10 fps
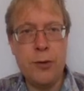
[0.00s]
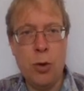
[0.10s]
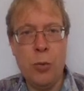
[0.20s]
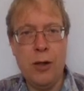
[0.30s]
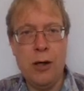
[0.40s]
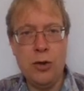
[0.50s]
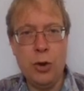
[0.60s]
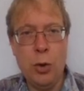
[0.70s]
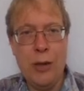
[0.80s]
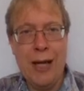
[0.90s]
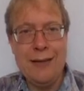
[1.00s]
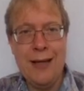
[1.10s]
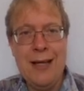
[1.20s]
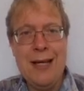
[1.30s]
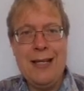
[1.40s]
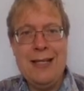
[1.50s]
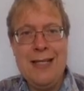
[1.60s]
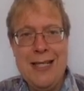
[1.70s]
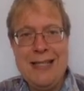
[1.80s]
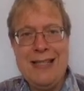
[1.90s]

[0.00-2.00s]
So we're going to look at the